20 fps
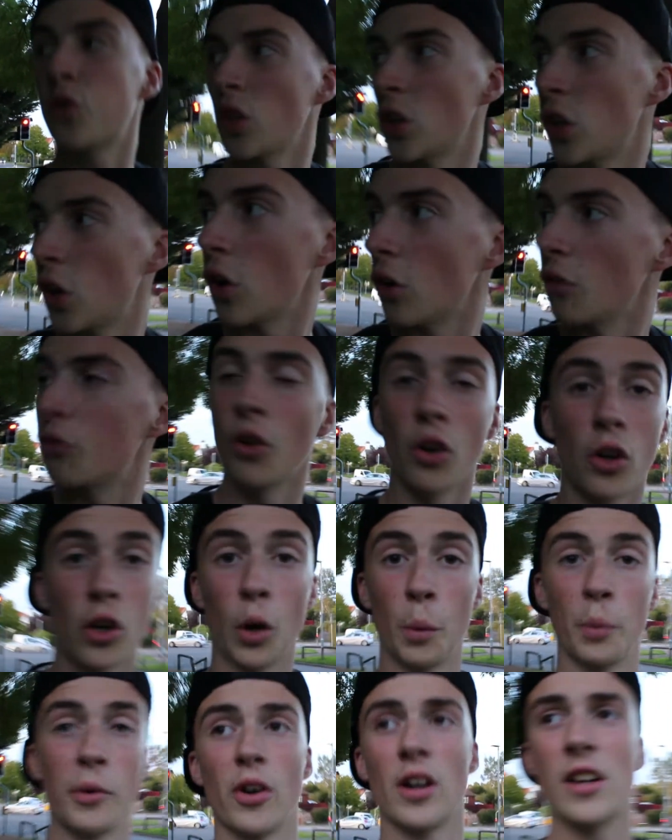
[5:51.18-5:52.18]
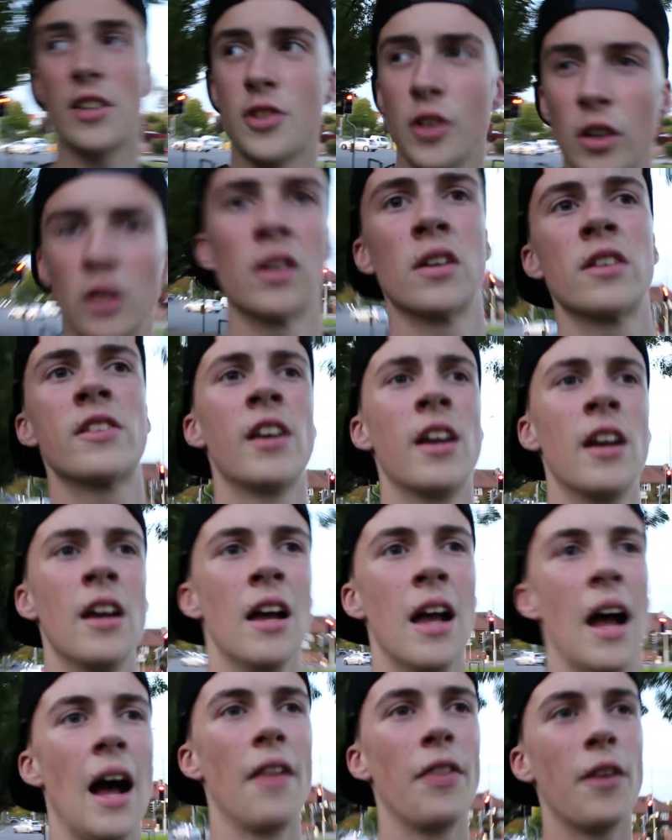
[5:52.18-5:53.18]
for a lot of non-copyright songs,
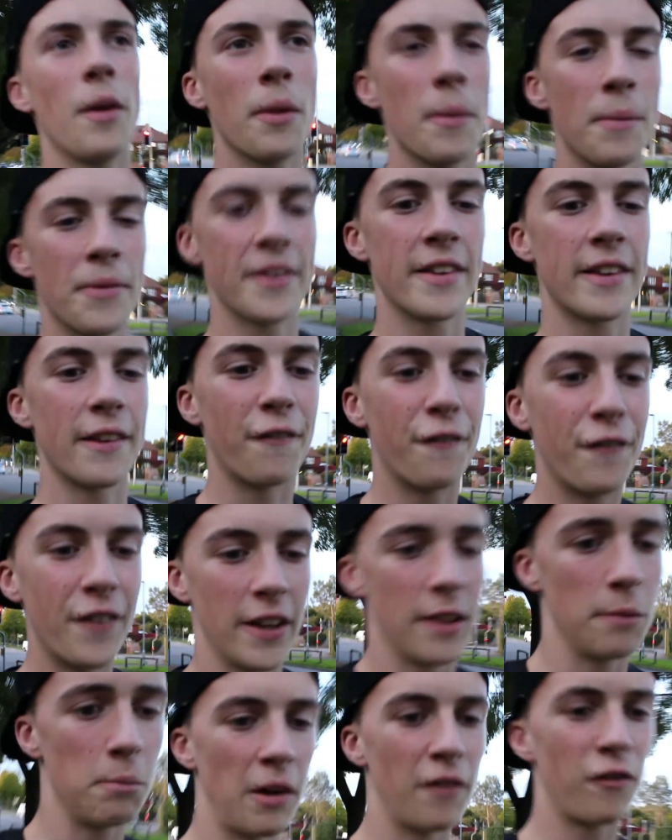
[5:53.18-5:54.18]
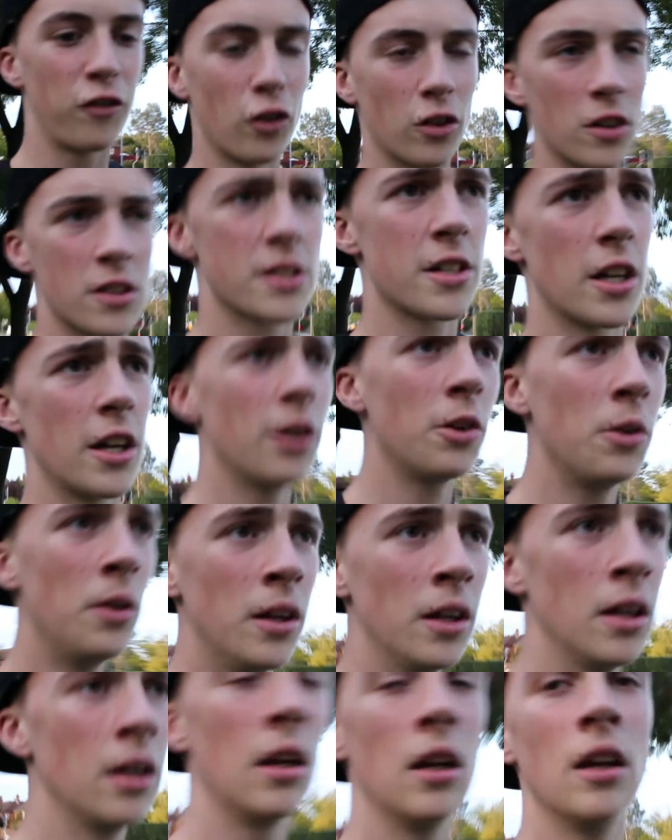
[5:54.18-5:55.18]
and none of them seem to fit my vlog style.
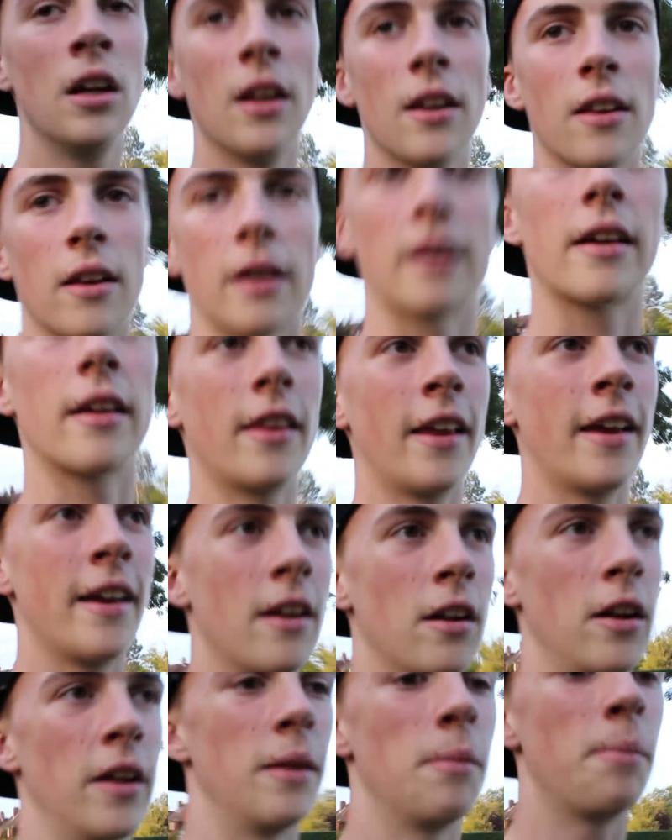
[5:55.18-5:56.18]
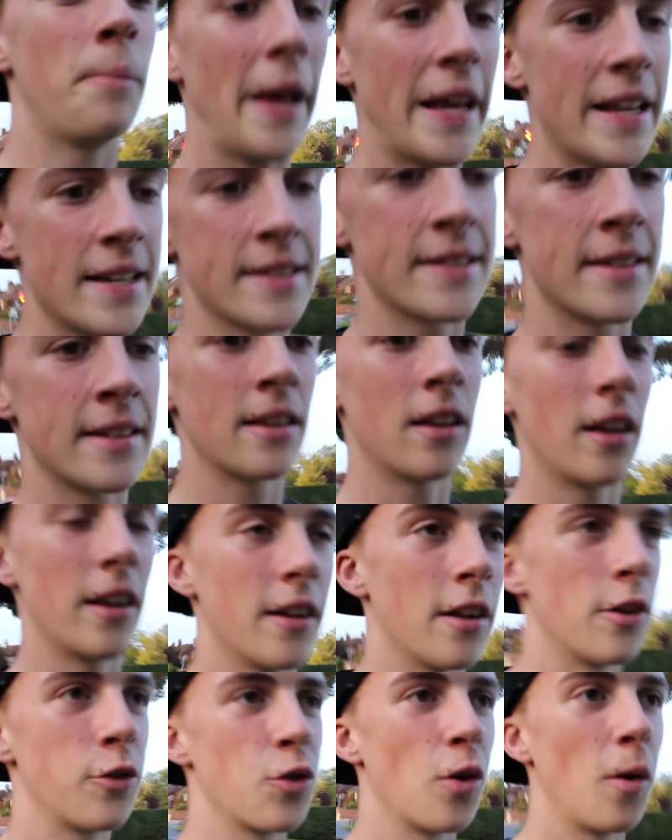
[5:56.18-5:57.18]
Like they, like the bass, like
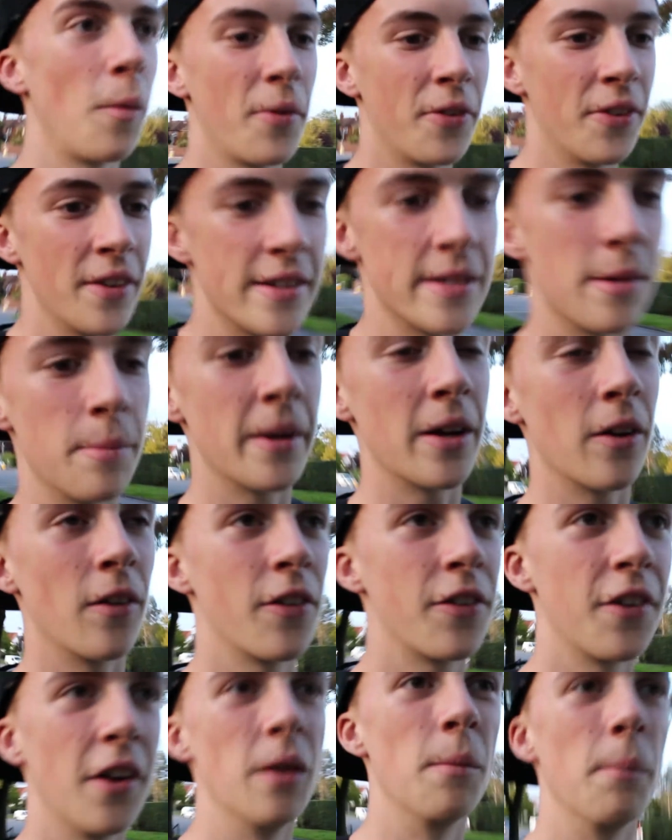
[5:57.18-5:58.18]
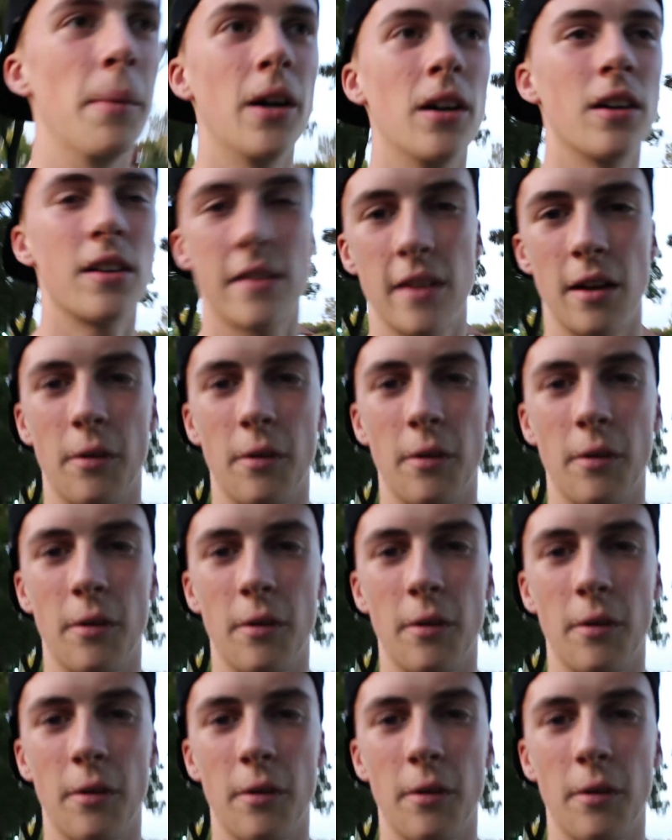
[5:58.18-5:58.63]
the drops need to be on certain parts.